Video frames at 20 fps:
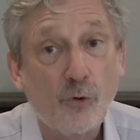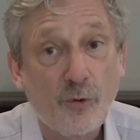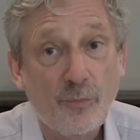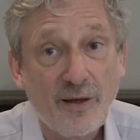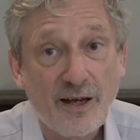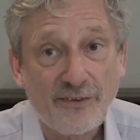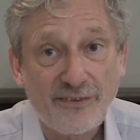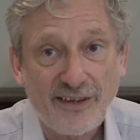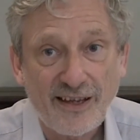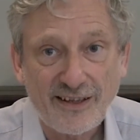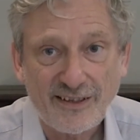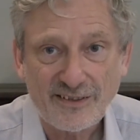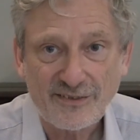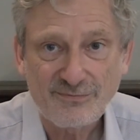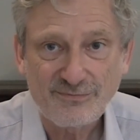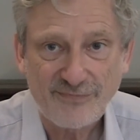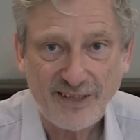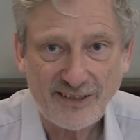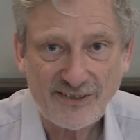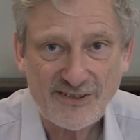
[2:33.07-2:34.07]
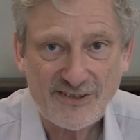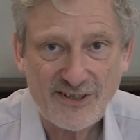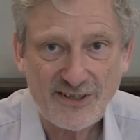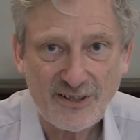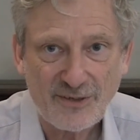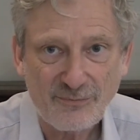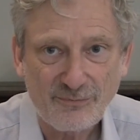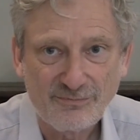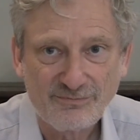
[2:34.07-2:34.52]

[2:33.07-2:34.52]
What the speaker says: about that next time.